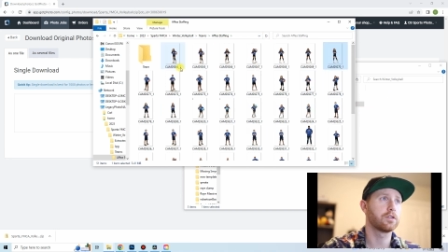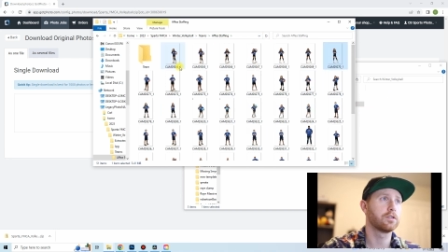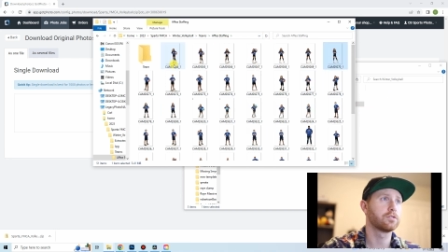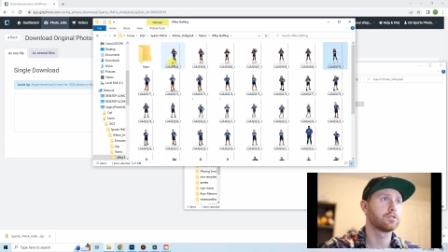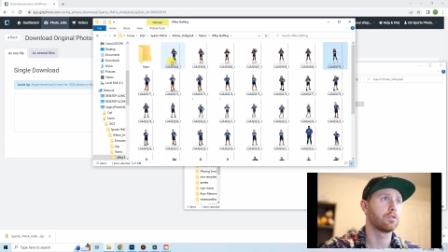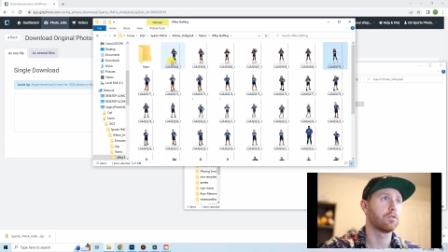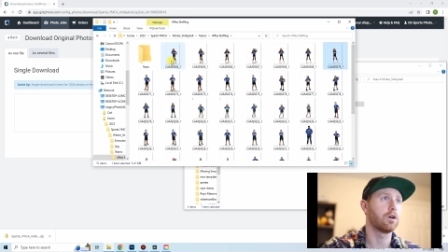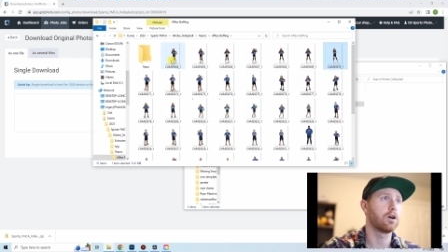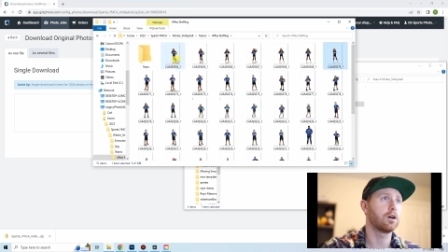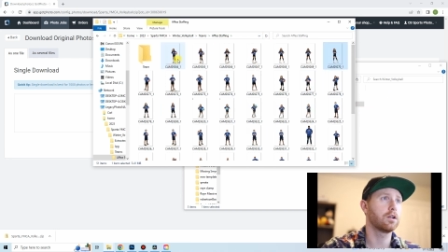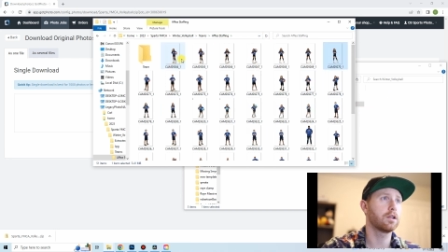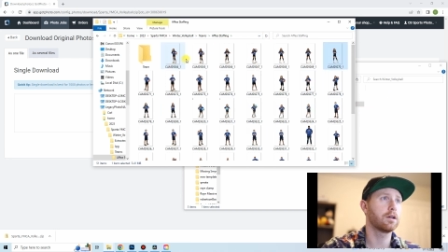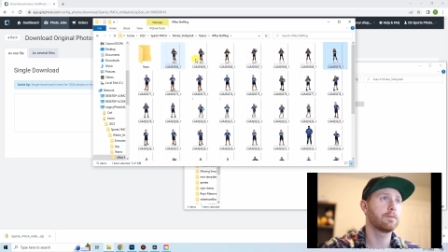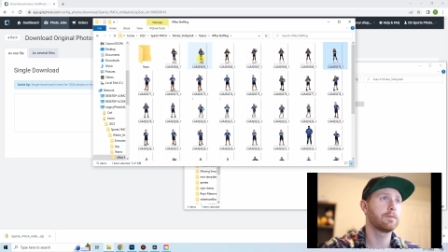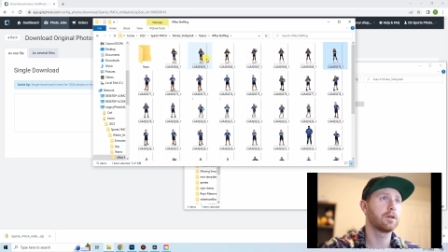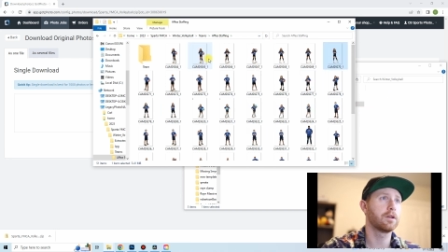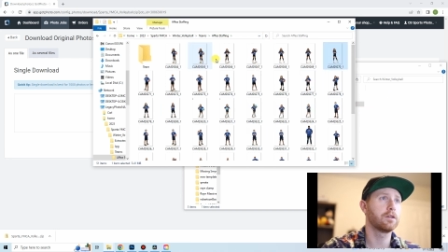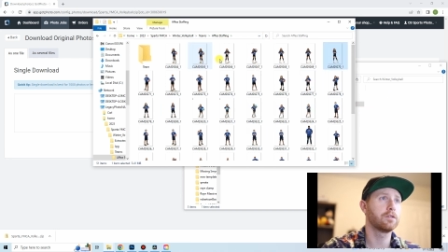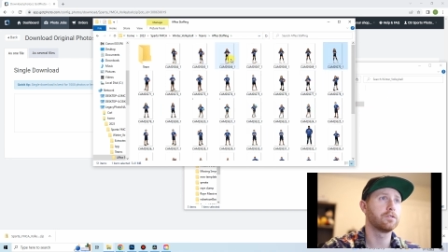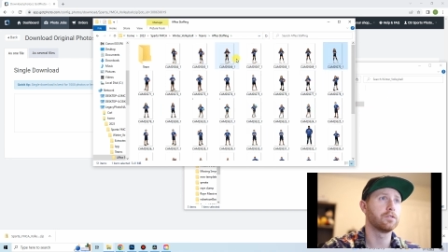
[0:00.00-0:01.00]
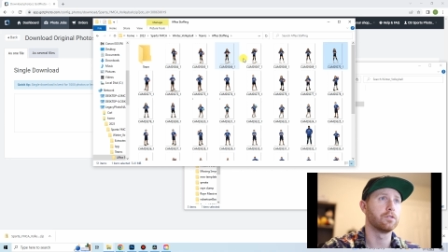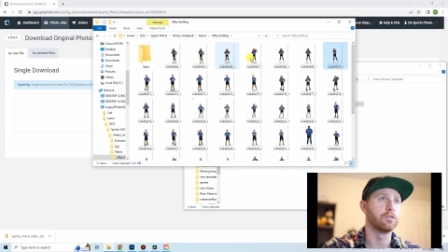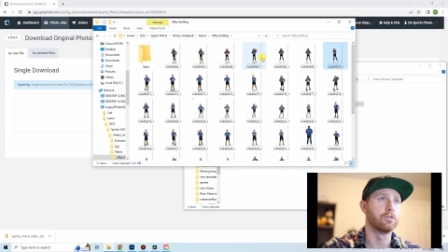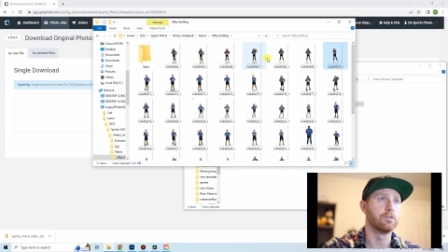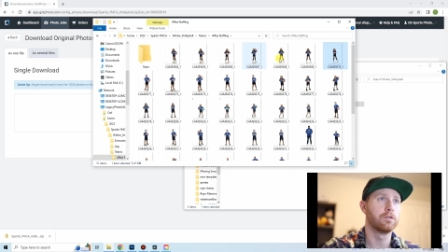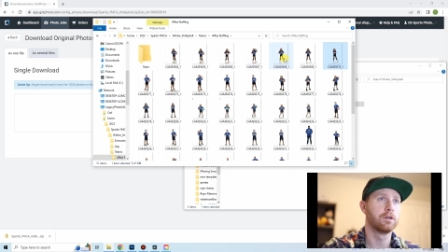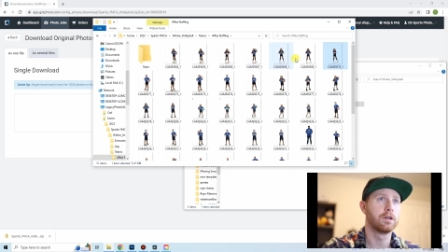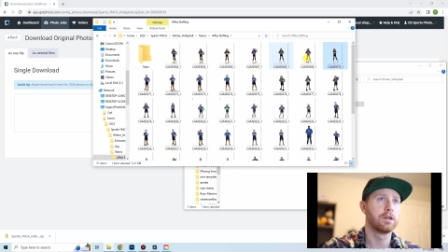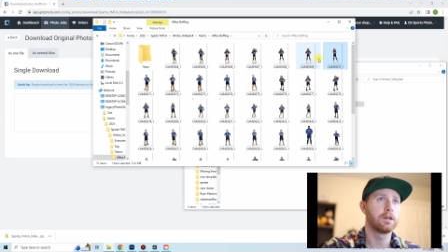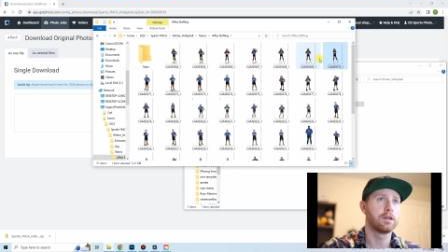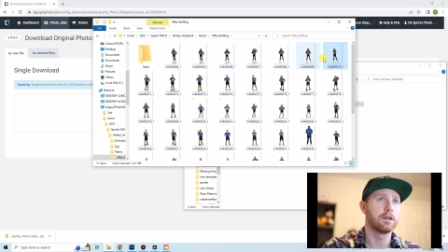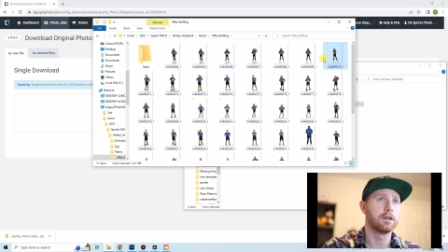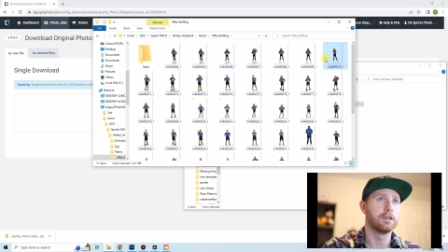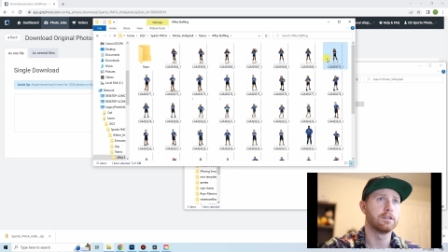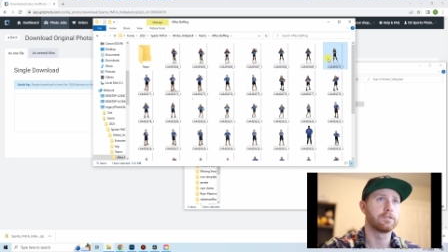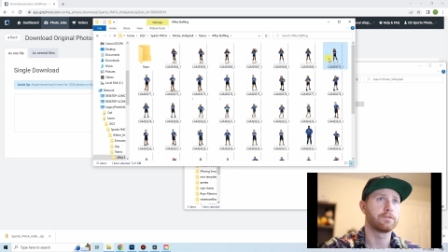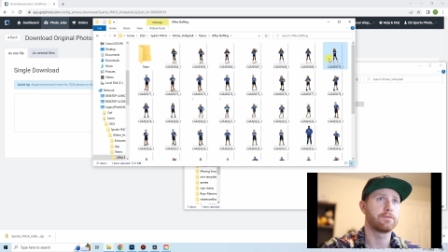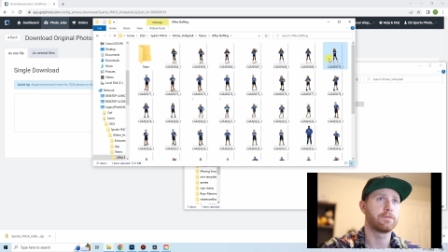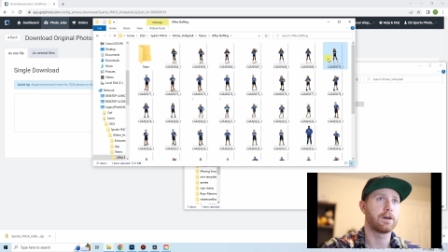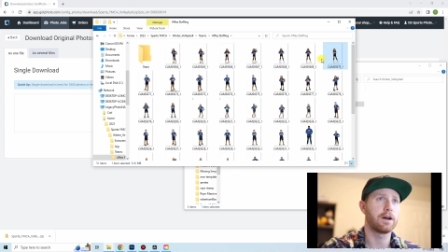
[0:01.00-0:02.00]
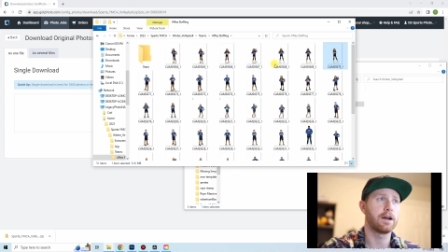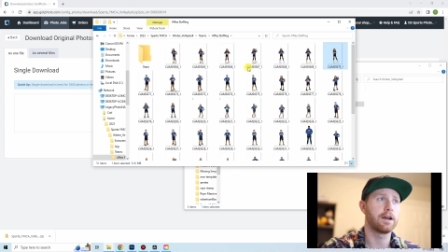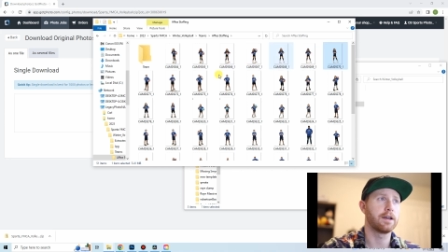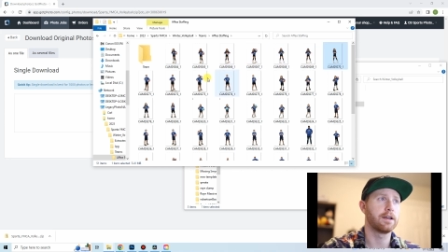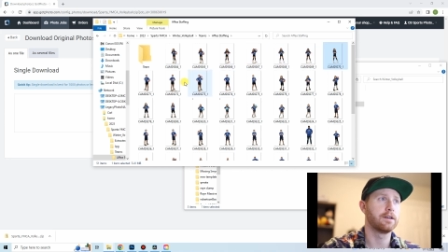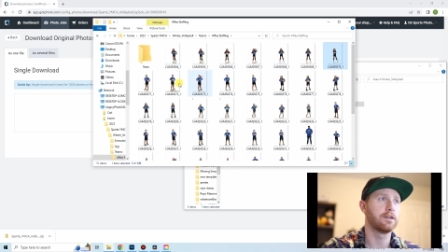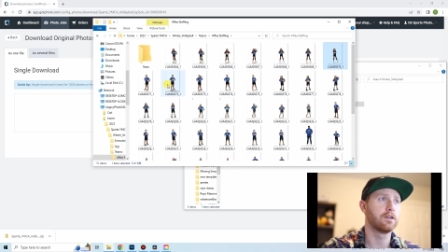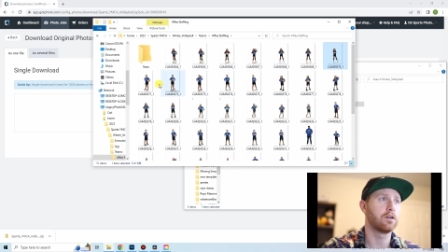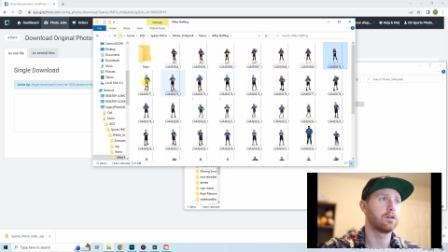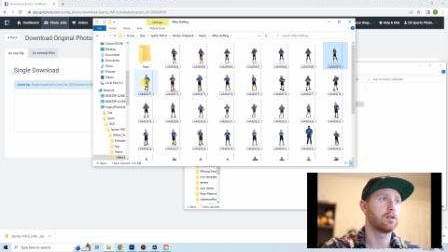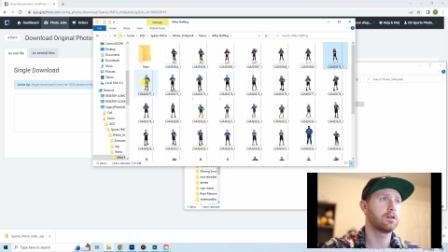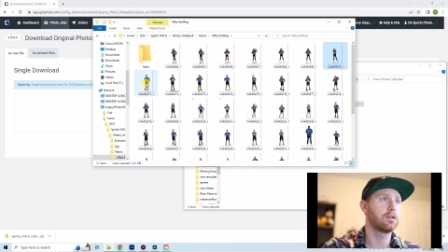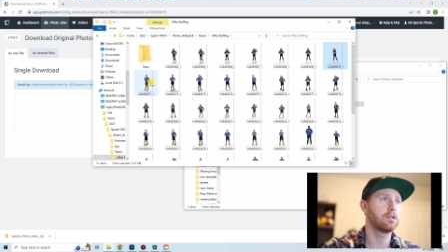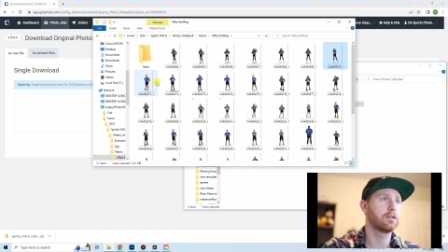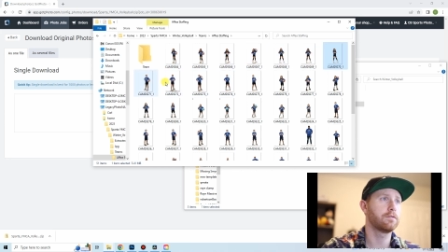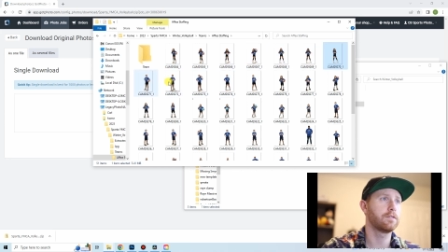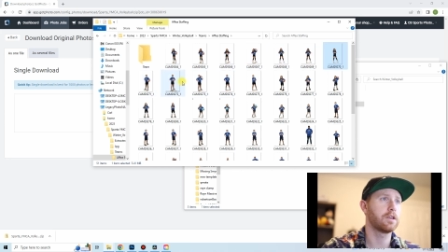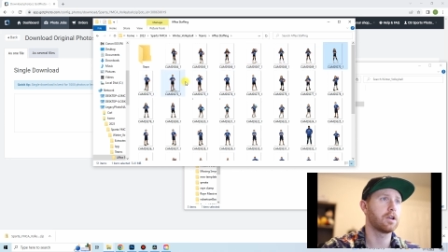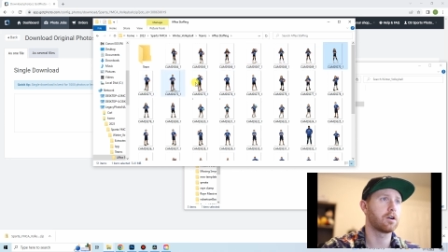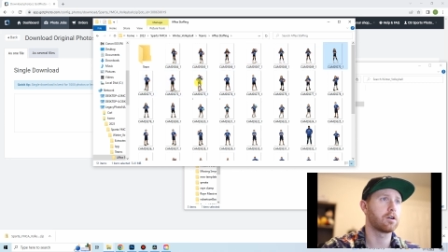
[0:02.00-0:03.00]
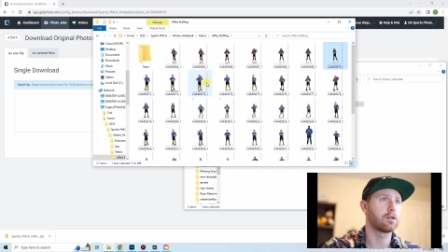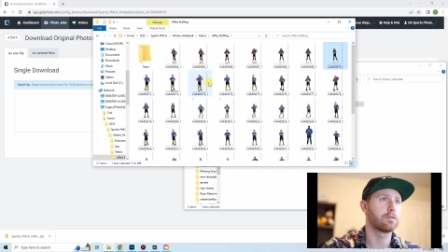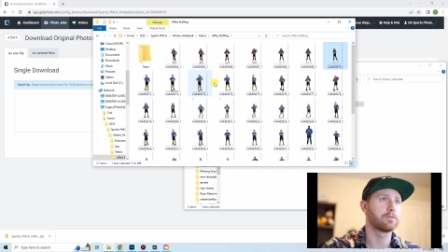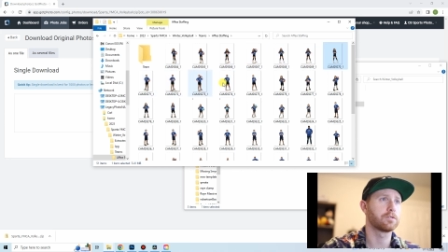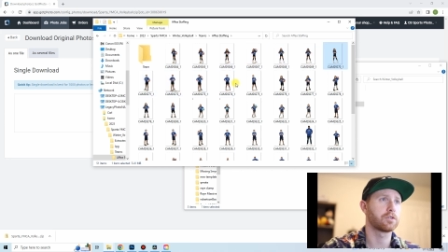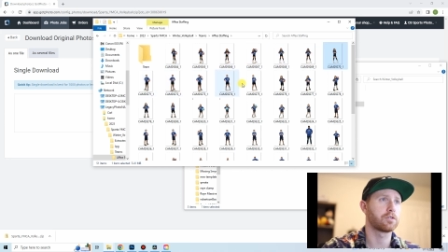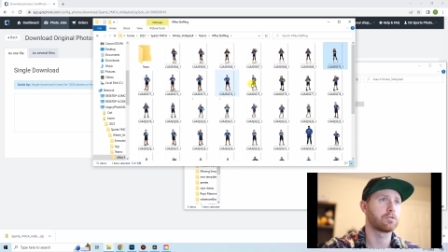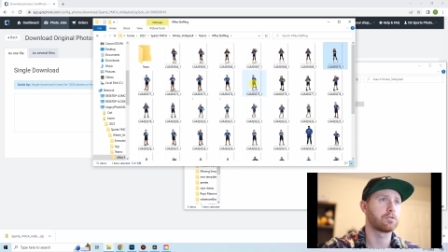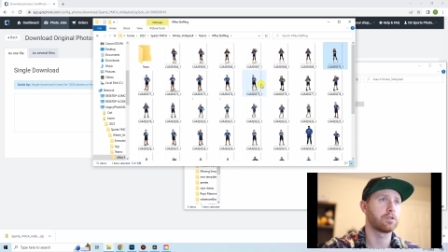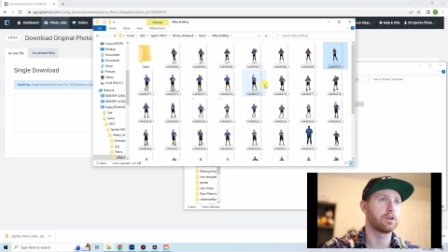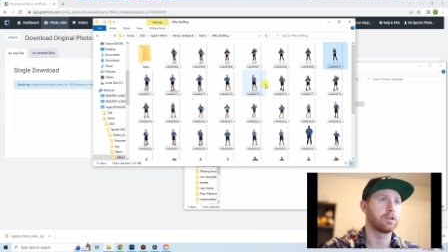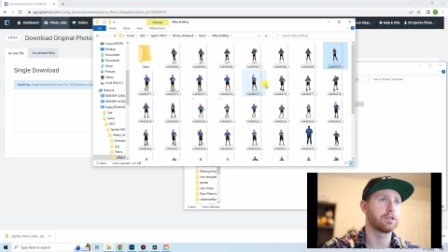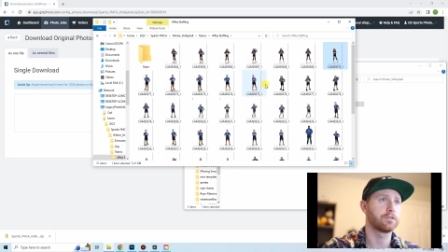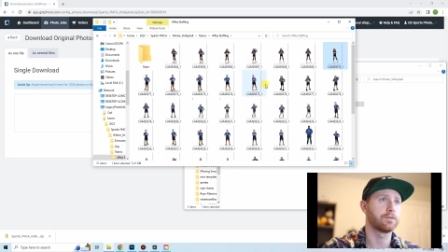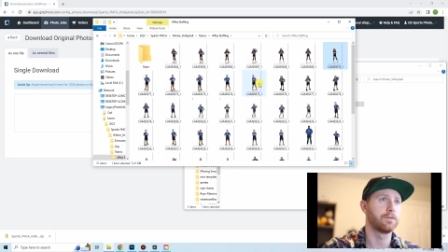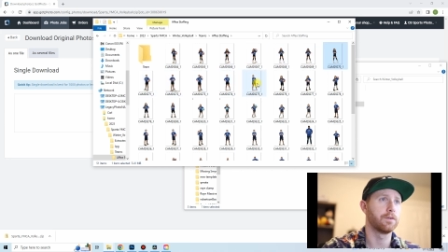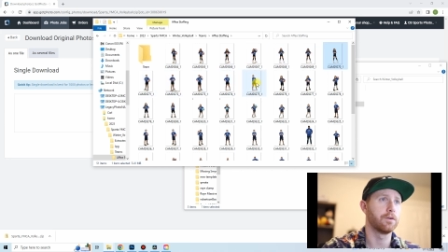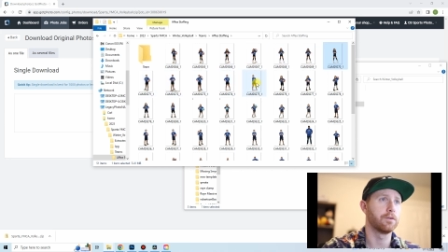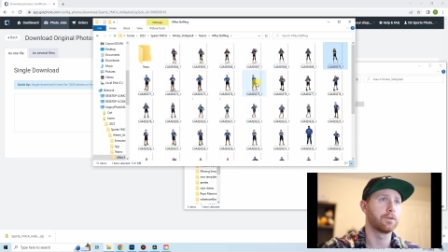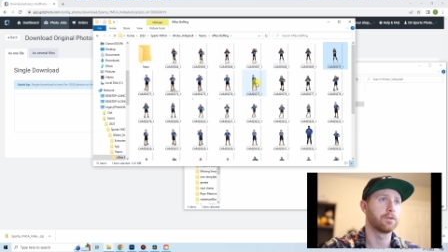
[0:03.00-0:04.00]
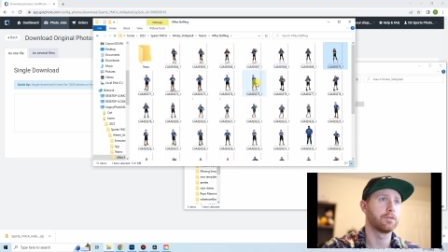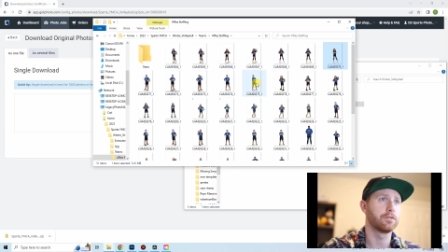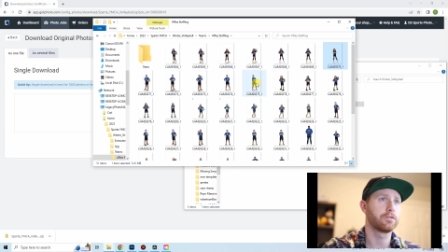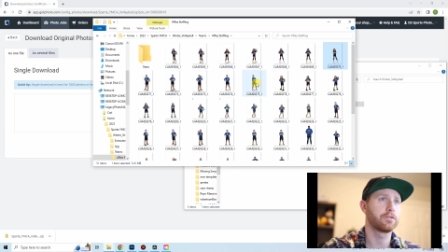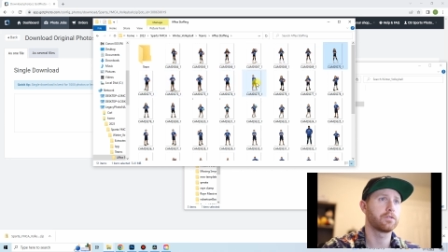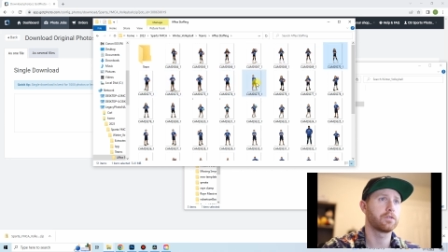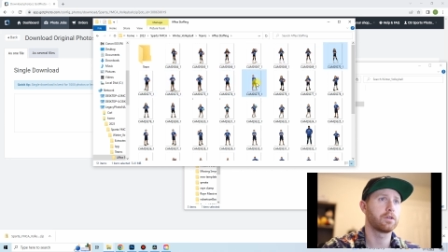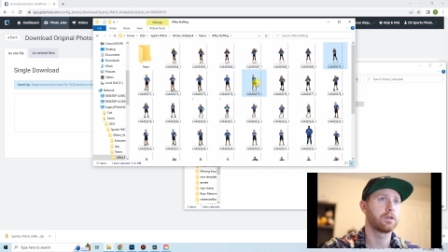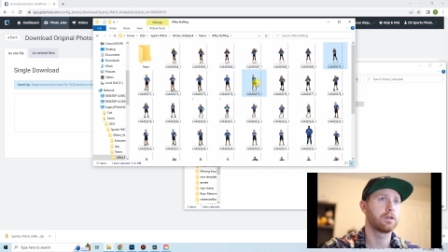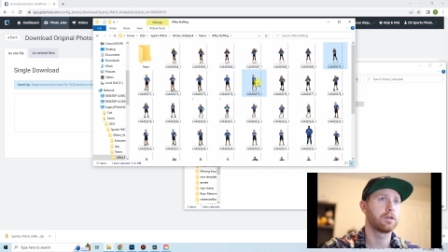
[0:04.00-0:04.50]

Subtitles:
So all I'm going to do is find all of the arms crossed photos.